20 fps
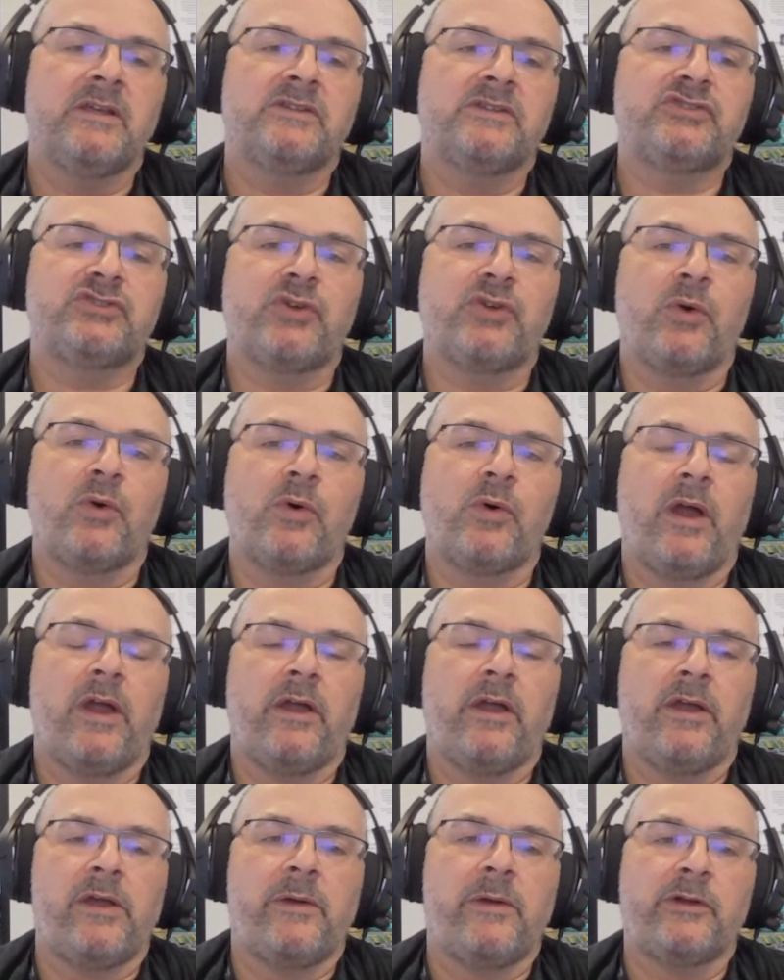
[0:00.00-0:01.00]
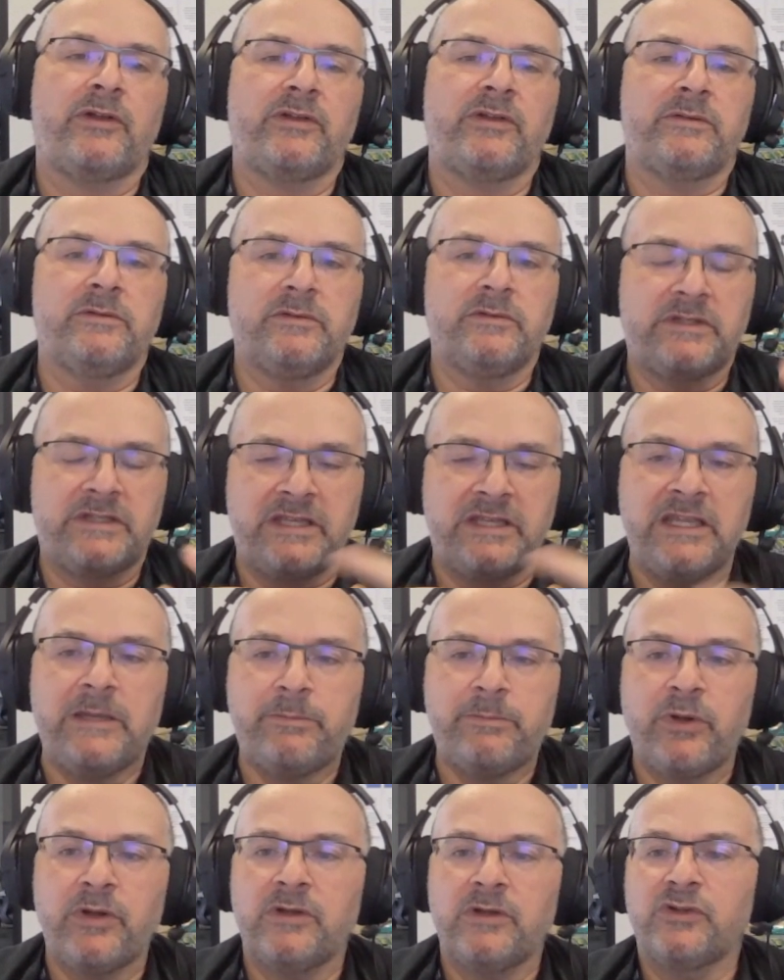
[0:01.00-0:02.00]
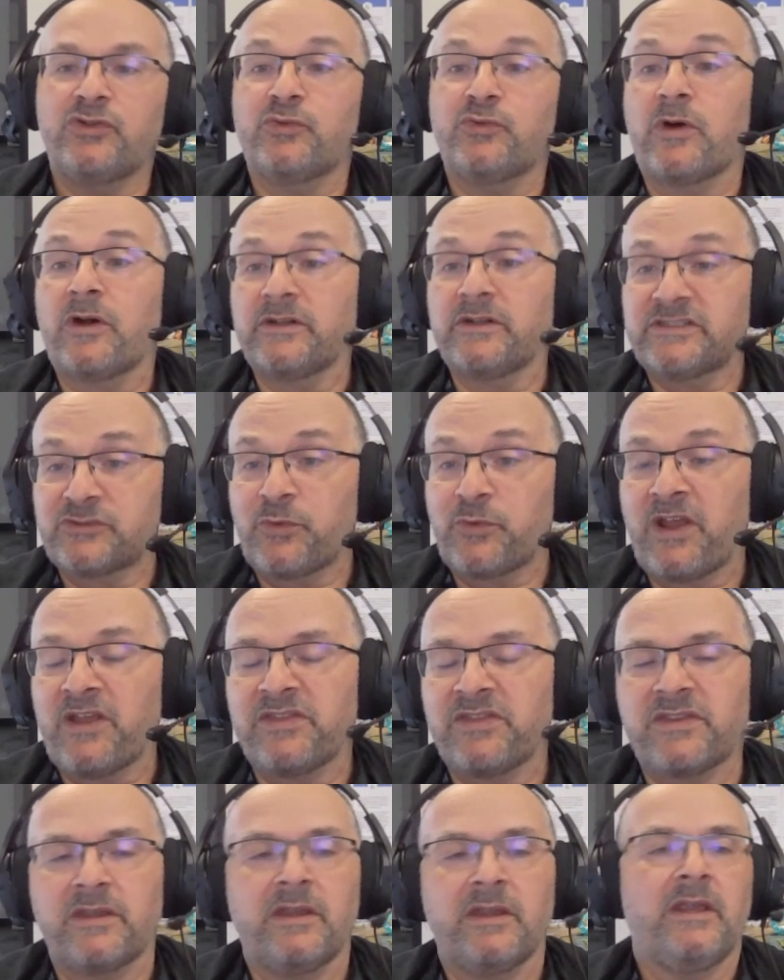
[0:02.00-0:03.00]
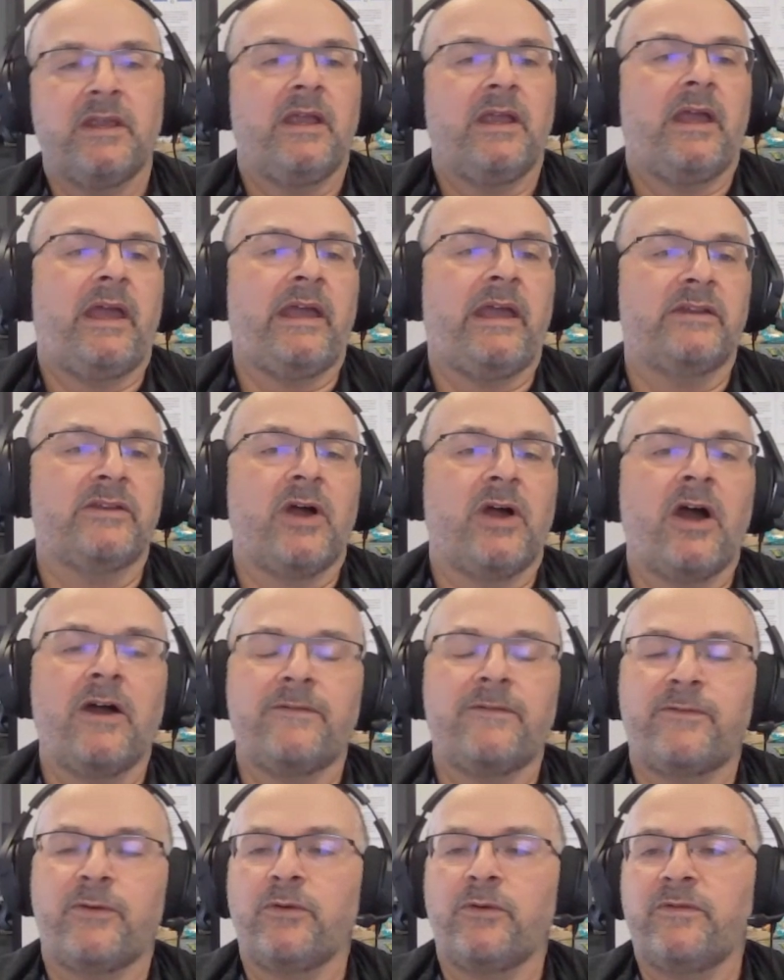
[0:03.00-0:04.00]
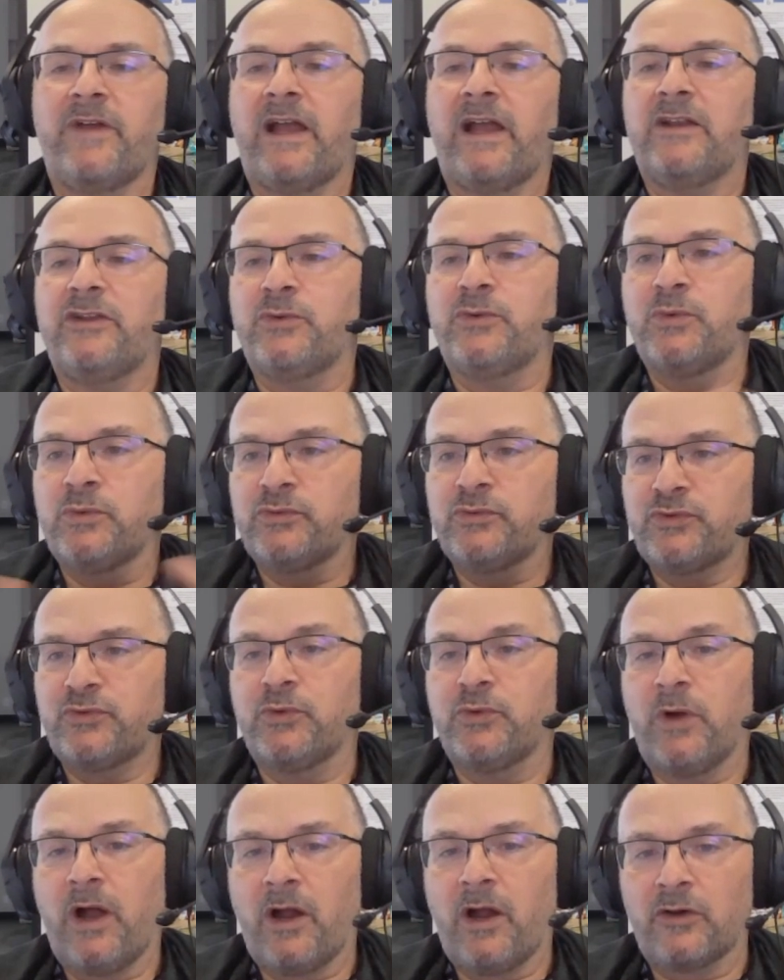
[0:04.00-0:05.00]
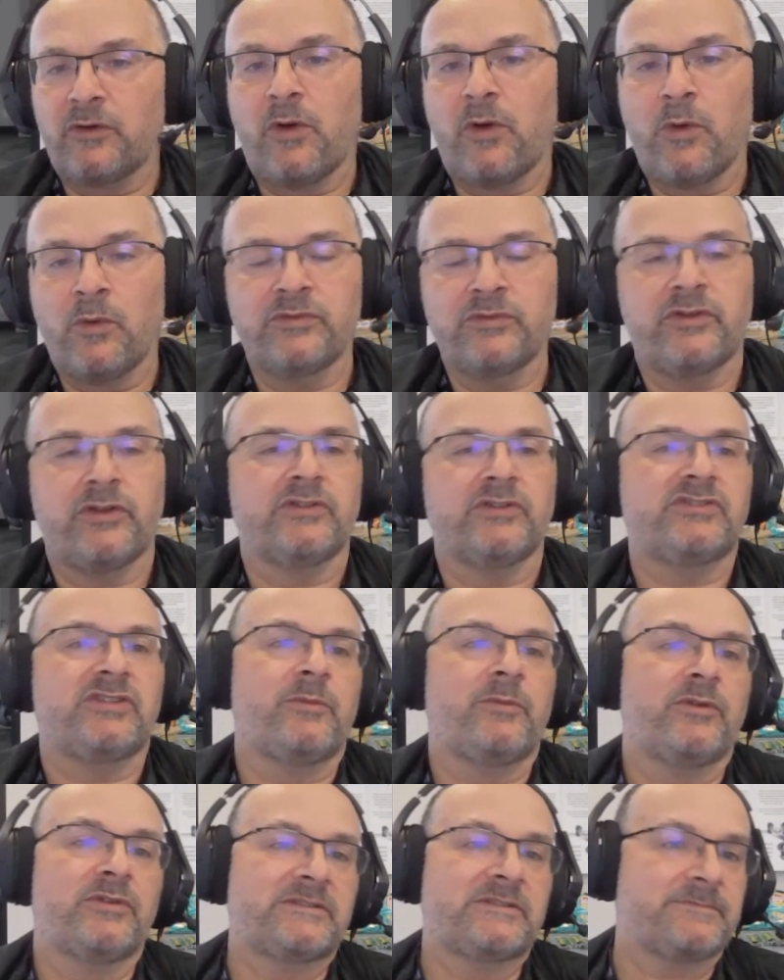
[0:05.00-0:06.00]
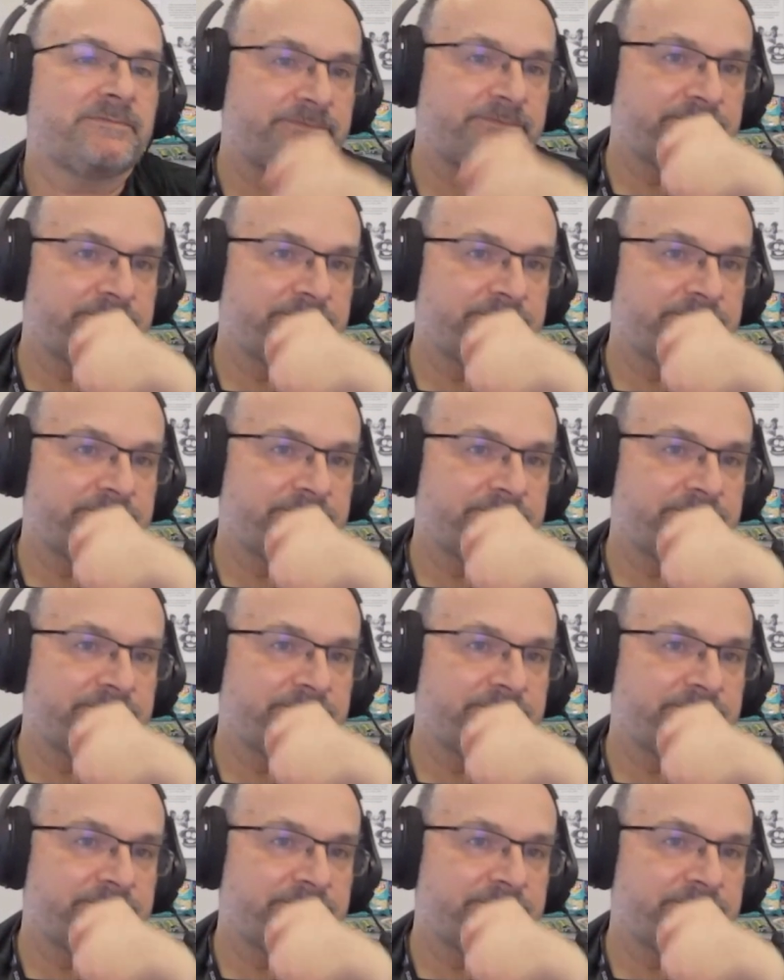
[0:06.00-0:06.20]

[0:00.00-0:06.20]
So keep to our strength and offer value to our own customers.